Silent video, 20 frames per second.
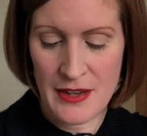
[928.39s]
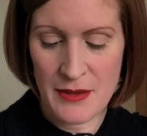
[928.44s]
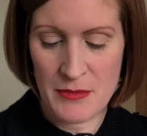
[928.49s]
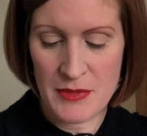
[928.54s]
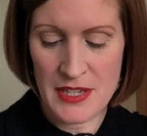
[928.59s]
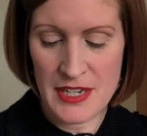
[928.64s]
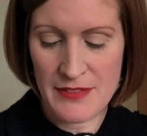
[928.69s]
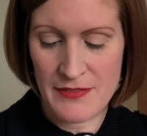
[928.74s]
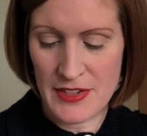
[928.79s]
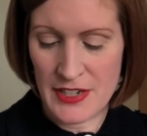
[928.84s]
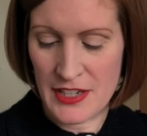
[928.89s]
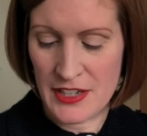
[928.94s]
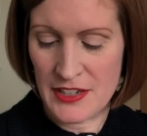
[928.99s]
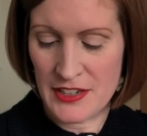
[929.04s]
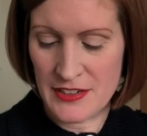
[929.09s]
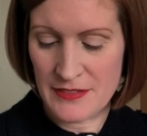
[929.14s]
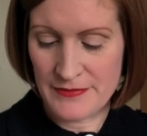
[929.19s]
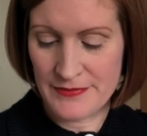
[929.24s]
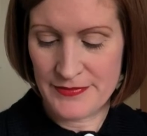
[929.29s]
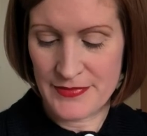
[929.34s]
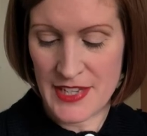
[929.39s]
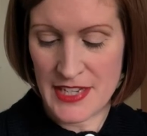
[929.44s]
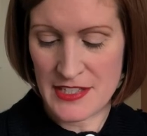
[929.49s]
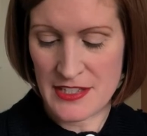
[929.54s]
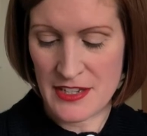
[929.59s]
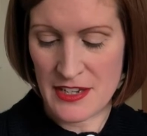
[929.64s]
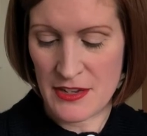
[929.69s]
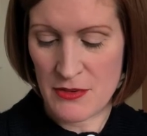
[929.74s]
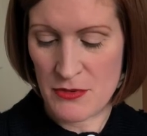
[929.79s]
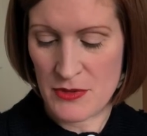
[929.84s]
You live and learn,
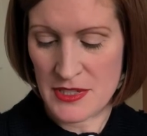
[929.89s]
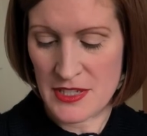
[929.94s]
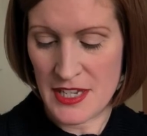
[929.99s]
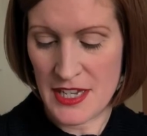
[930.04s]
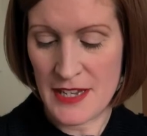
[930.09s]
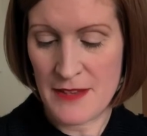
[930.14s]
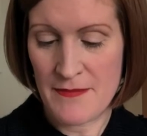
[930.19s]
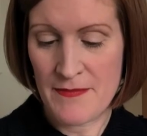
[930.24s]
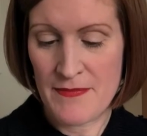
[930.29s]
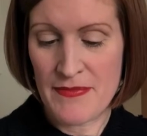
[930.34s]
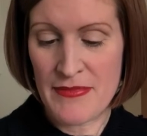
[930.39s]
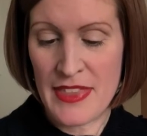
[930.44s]
as I always say.